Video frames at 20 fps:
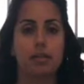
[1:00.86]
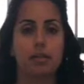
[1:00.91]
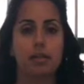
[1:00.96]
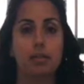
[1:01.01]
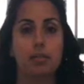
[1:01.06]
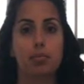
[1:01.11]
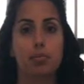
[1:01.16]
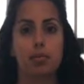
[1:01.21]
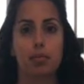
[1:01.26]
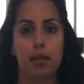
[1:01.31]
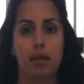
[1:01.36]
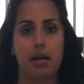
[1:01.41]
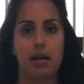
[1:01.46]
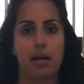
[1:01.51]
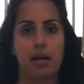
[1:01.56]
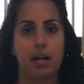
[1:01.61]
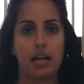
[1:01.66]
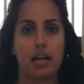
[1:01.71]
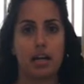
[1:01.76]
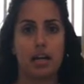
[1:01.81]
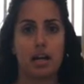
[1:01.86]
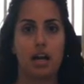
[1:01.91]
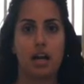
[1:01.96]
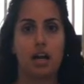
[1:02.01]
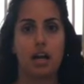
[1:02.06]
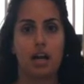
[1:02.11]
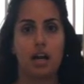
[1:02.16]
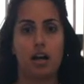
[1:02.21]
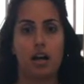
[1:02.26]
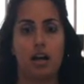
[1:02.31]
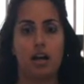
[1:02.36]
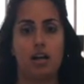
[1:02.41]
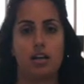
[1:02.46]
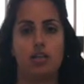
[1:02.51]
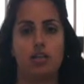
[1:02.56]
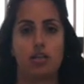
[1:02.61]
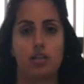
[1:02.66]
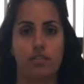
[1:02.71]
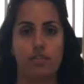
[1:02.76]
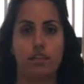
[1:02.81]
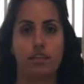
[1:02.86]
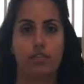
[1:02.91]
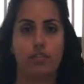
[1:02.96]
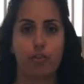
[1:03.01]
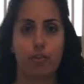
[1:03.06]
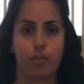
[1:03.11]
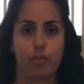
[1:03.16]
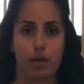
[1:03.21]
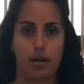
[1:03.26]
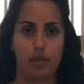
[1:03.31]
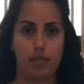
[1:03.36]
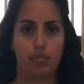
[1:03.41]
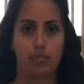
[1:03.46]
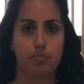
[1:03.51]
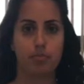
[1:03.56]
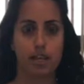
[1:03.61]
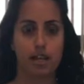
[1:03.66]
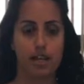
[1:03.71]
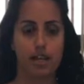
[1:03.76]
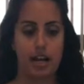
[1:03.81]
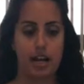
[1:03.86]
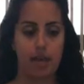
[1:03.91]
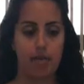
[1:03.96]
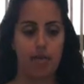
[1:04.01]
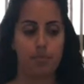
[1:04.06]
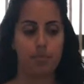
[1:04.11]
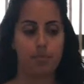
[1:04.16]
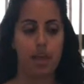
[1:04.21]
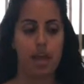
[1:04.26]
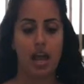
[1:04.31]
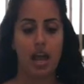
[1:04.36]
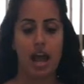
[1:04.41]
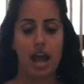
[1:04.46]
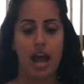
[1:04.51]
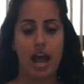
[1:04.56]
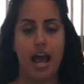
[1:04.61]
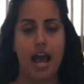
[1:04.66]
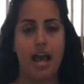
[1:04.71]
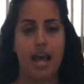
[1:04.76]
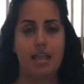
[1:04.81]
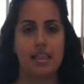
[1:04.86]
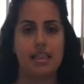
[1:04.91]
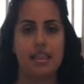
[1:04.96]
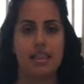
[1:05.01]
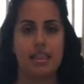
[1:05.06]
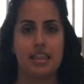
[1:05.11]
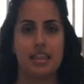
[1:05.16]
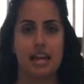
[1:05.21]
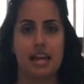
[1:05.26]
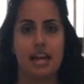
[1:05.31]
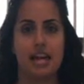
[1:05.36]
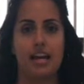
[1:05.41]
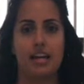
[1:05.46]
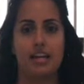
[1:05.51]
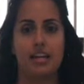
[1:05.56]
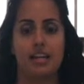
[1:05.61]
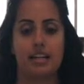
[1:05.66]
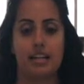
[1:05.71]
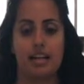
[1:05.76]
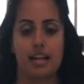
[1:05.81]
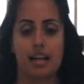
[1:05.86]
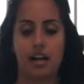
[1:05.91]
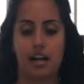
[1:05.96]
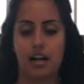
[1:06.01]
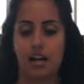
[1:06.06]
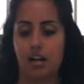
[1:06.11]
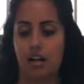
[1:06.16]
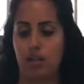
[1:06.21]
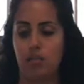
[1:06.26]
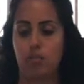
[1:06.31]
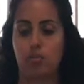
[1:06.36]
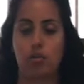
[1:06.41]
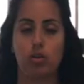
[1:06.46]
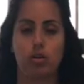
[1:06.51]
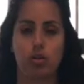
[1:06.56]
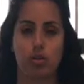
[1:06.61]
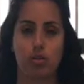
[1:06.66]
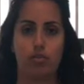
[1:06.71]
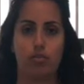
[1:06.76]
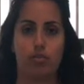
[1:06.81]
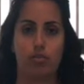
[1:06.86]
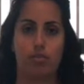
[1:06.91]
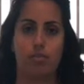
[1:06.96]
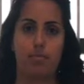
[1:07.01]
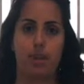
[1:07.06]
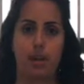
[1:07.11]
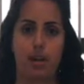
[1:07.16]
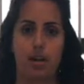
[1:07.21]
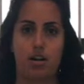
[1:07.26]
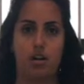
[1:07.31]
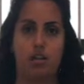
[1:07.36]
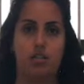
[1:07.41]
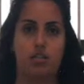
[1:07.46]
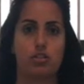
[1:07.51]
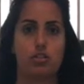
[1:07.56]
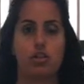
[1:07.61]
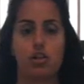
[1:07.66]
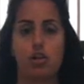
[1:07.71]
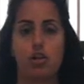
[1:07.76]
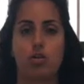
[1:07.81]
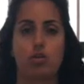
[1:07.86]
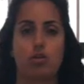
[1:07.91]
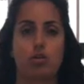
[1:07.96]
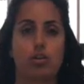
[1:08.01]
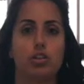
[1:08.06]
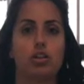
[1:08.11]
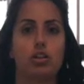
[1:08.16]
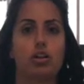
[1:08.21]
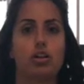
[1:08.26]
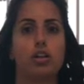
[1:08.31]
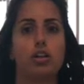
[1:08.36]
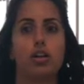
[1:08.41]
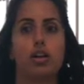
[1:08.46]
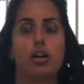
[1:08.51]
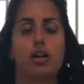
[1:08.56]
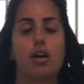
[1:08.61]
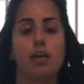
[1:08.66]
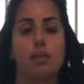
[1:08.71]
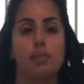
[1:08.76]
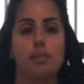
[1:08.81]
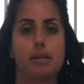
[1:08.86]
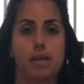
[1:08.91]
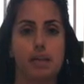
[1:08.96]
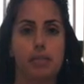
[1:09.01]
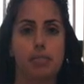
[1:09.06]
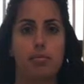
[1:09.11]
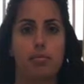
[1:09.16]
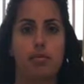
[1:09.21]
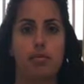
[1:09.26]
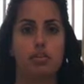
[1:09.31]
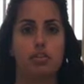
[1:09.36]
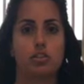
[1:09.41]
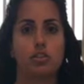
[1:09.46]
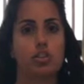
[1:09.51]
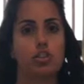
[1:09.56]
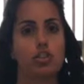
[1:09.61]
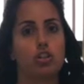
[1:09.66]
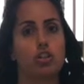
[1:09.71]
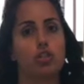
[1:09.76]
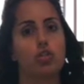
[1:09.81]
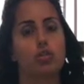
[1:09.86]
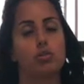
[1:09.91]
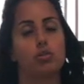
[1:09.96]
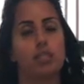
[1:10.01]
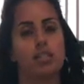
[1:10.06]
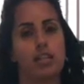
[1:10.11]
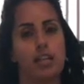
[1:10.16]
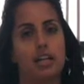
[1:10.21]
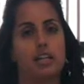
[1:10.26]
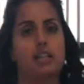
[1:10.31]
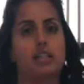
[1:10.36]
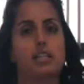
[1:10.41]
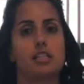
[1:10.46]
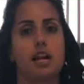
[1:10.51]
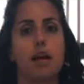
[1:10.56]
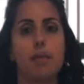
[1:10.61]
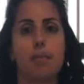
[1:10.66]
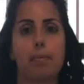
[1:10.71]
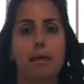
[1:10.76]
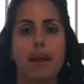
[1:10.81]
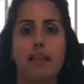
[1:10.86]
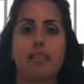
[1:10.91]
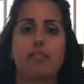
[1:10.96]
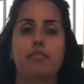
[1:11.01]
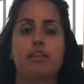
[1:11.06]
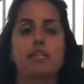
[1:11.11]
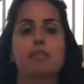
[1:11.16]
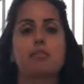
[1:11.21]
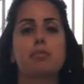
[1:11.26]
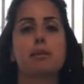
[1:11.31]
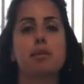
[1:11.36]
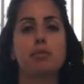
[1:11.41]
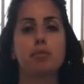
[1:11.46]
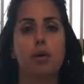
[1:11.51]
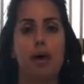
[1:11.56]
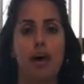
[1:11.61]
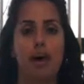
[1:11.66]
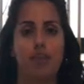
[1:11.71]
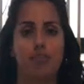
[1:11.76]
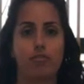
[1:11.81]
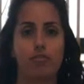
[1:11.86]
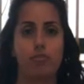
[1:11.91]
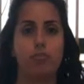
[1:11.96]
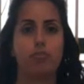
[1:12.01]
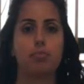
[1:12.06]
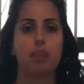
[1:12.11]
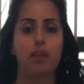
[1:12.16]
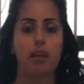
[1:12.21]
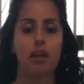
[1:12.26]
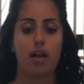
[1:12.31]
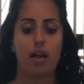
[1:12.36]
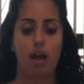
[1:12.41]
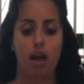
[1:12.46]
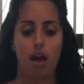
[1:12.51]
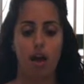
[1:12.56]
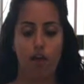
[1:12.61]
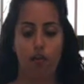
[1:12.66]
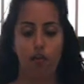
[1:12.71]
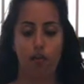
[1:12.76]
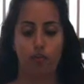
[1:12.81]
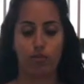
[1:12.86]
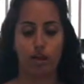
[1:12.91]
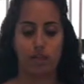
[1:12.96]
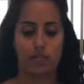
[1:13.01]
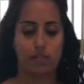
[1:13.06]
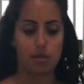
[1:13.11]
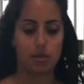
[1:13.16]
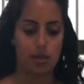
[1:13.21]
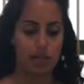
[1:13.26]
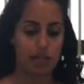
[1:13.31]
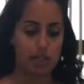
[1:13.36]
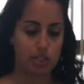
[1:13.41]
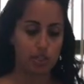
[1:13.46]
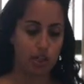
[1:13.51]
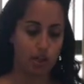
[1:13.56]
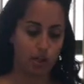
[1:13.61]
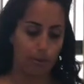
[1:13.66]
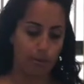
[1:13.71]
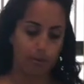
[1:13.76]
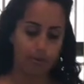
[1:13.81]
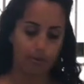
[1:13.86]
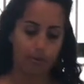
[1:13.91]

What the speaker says: going to be preparing a serving for one right now, and then we'll go from there. So you'll be able to scale this up, and the recipe you have will be a full recipe. So